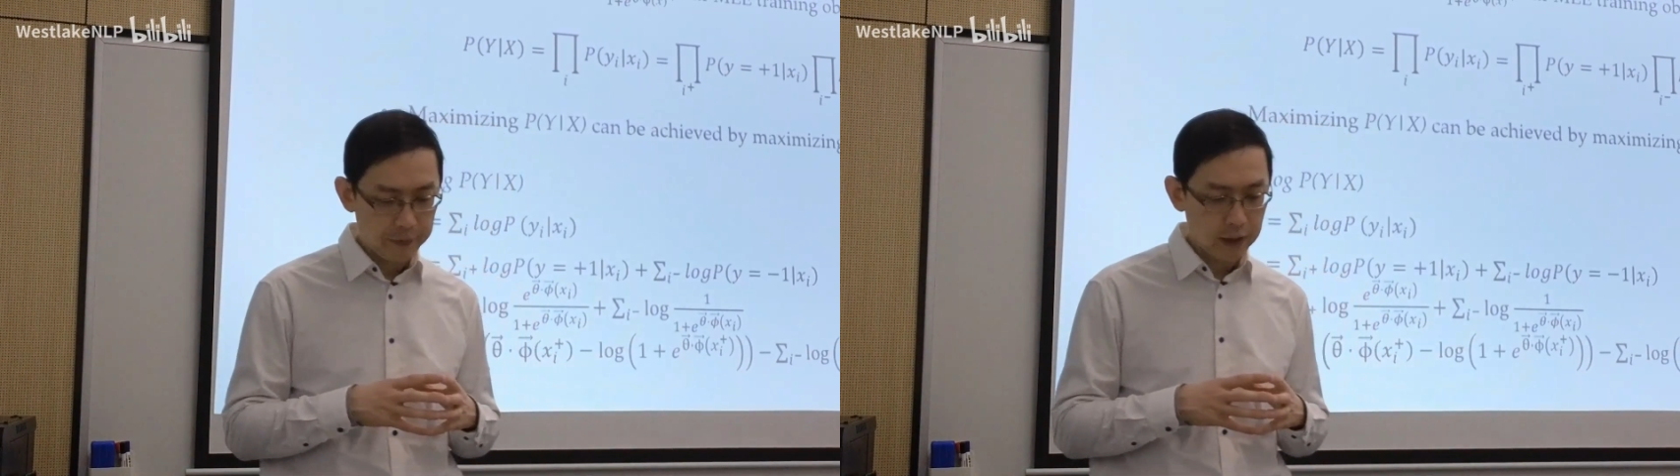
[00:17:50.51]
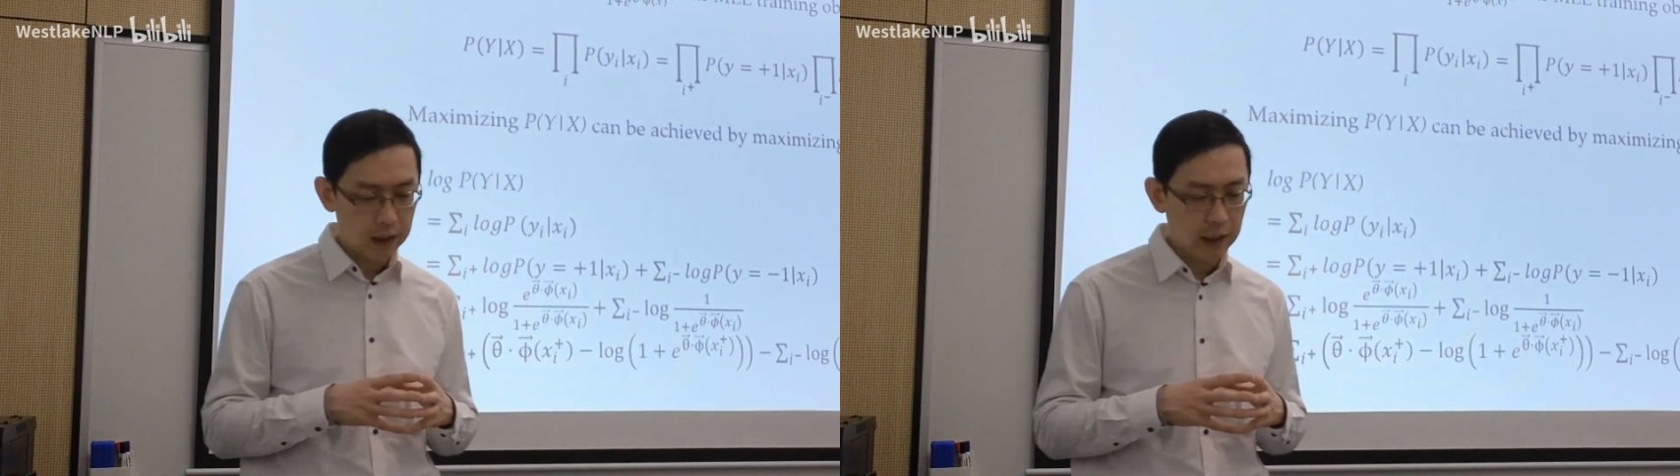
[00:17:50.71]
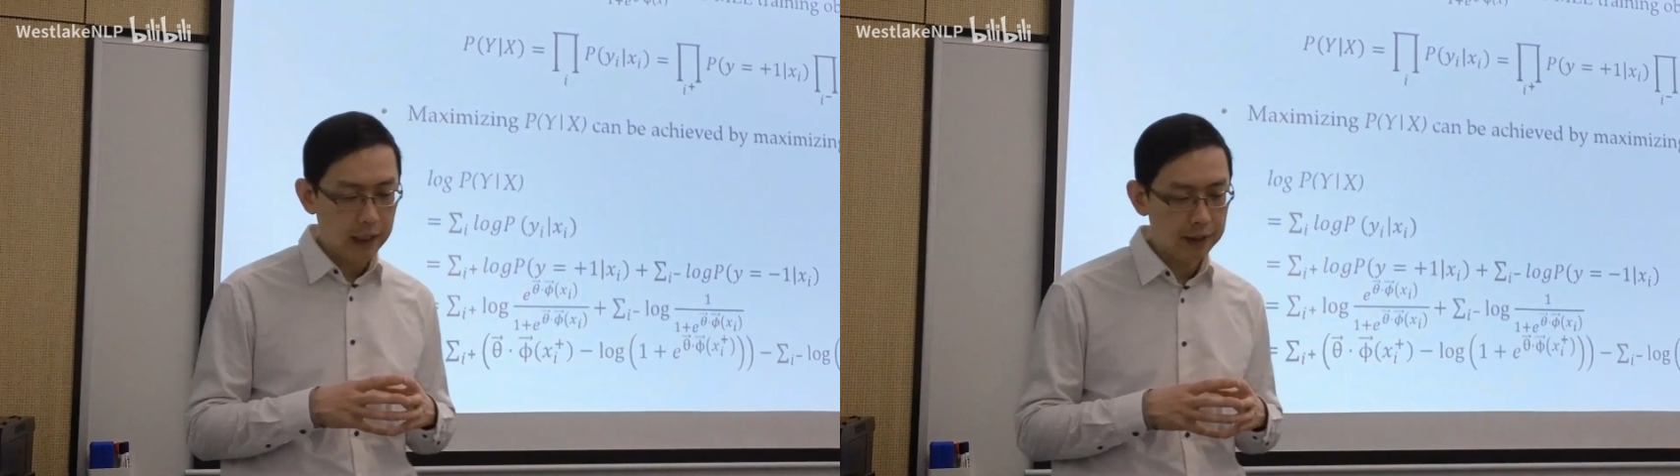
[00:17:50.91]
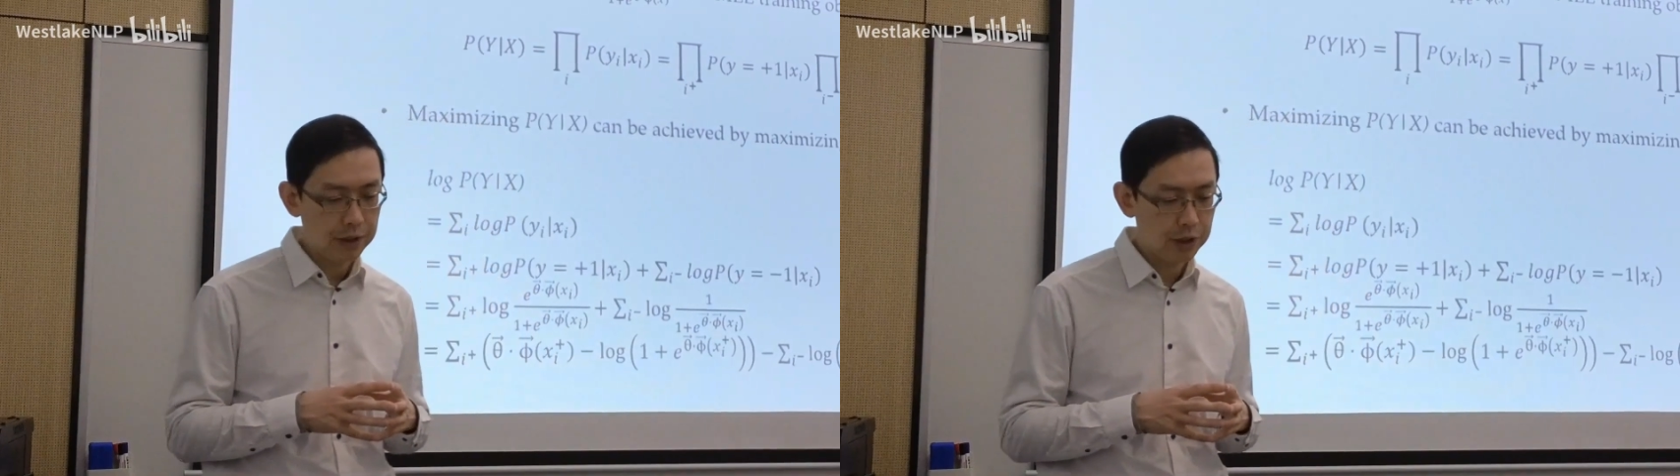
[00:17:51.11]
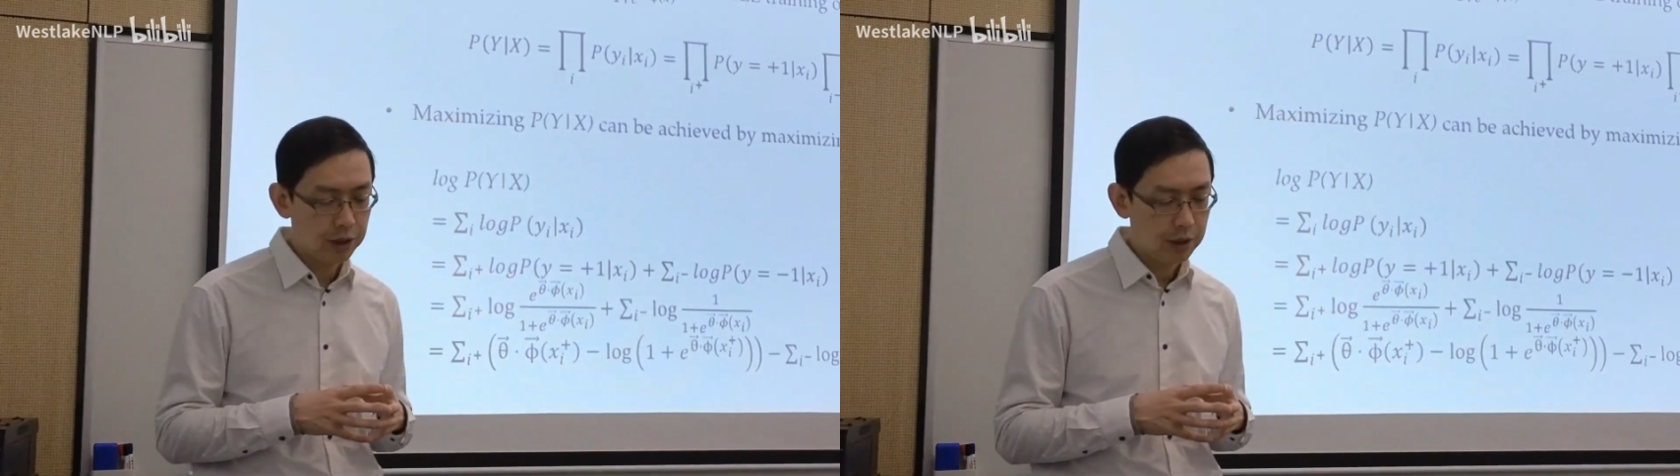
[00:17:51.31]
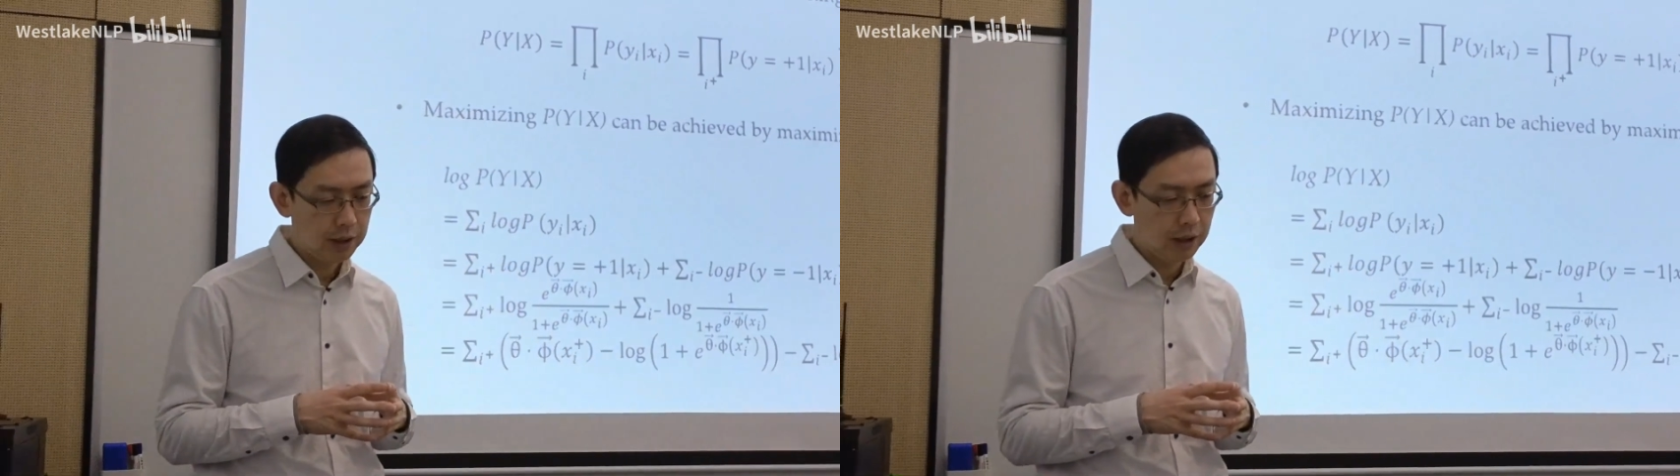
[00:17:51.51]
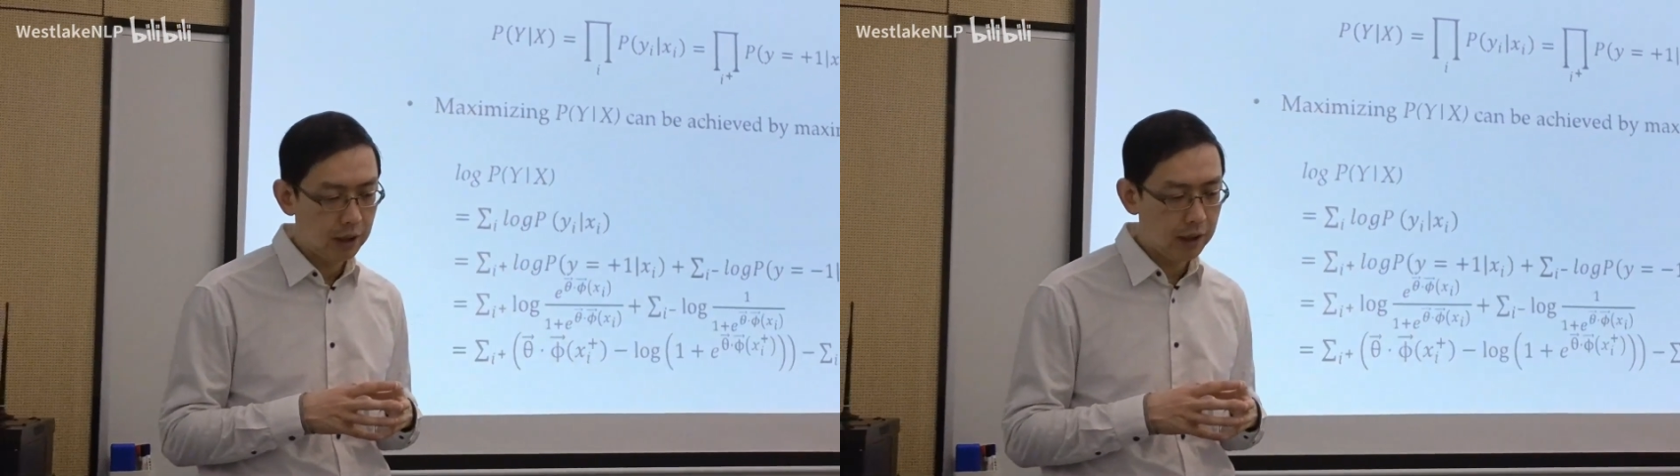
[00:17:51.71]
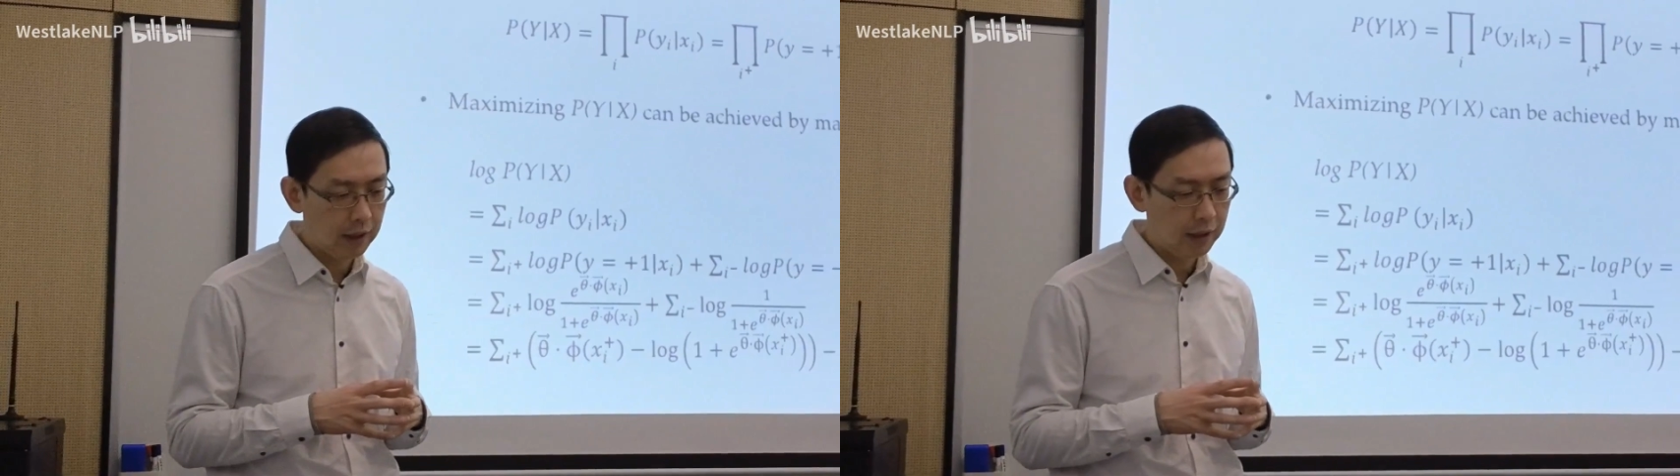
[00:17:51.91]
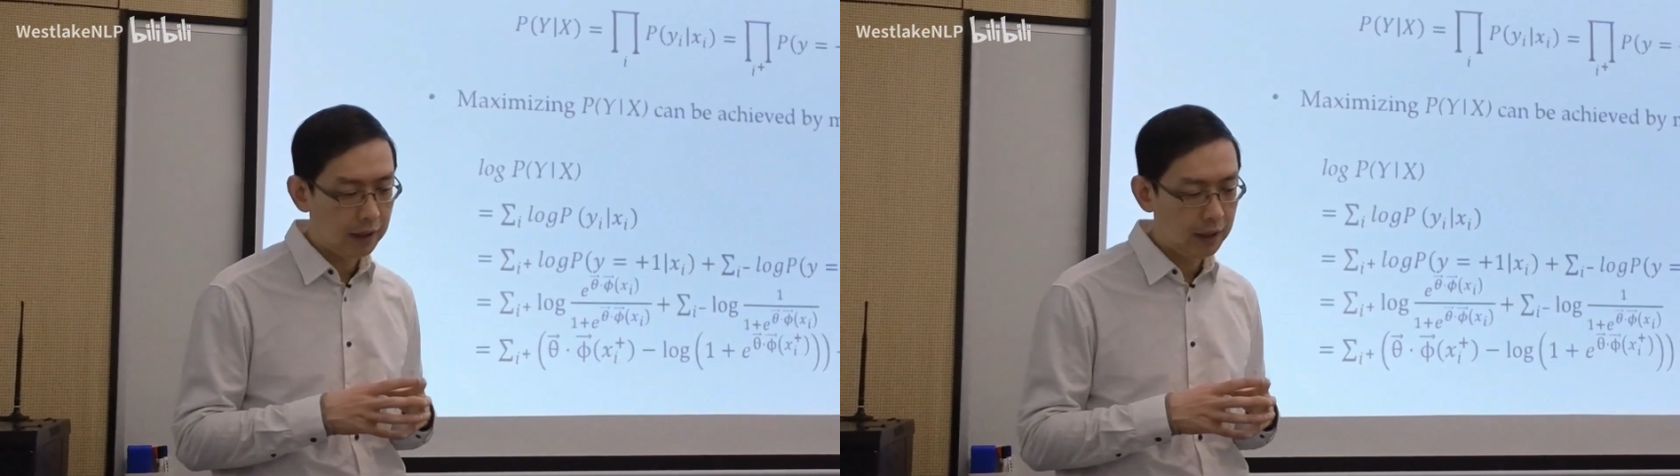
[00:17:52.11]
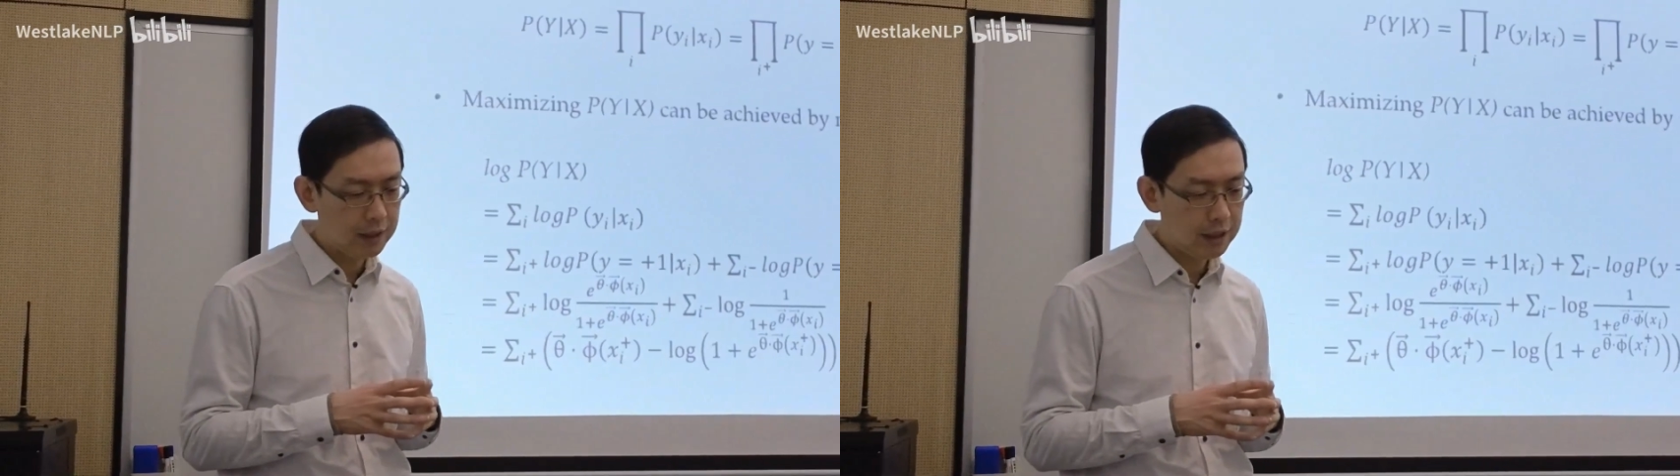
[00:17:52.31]
class
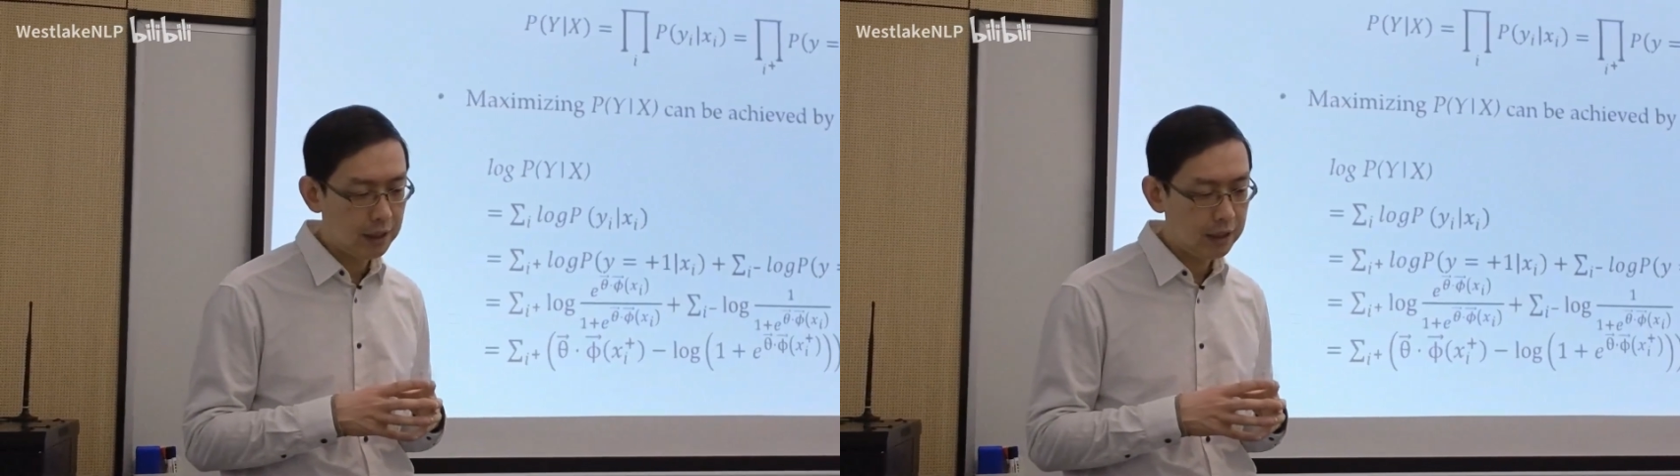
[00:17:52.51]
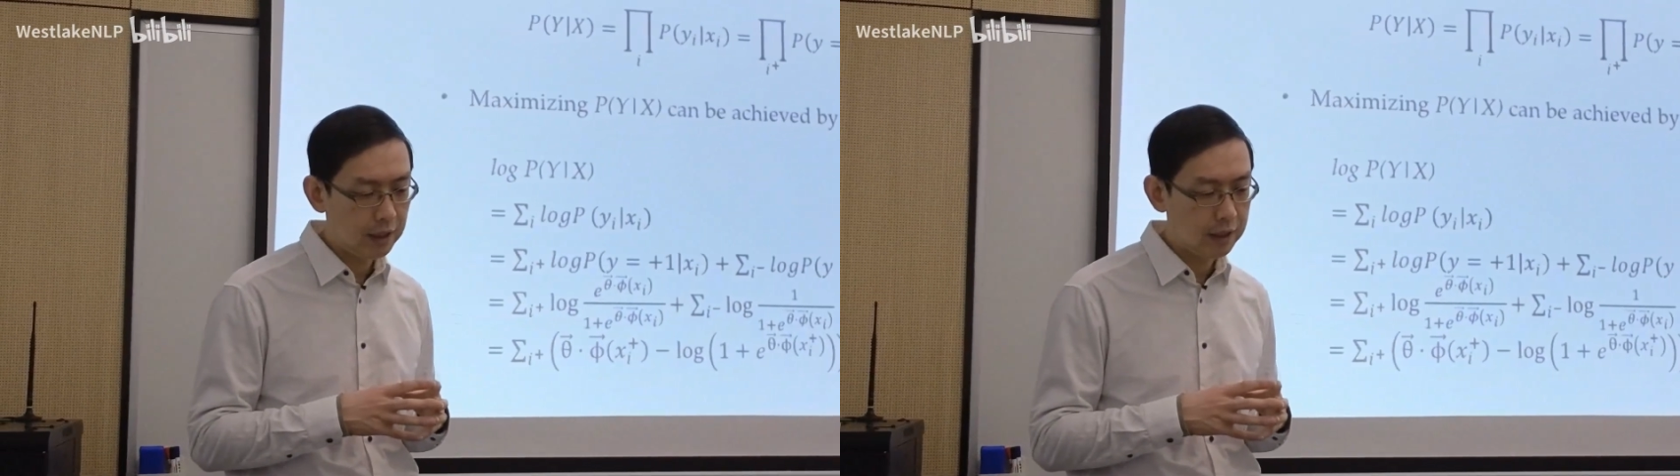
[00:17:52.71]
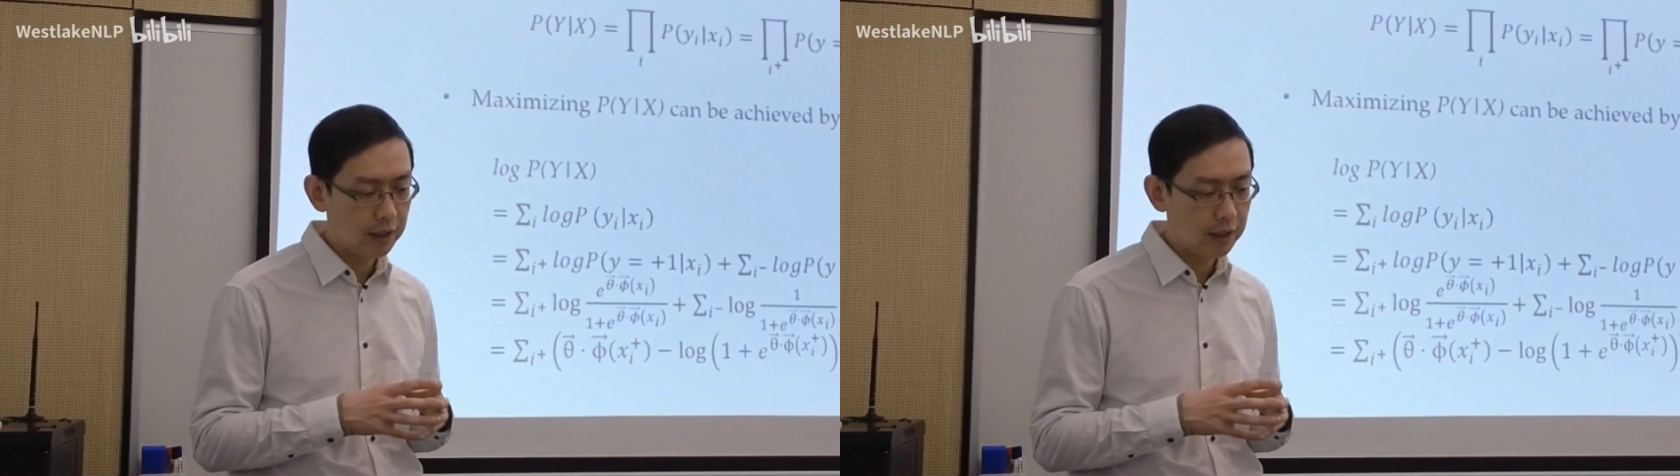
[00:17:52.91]
instances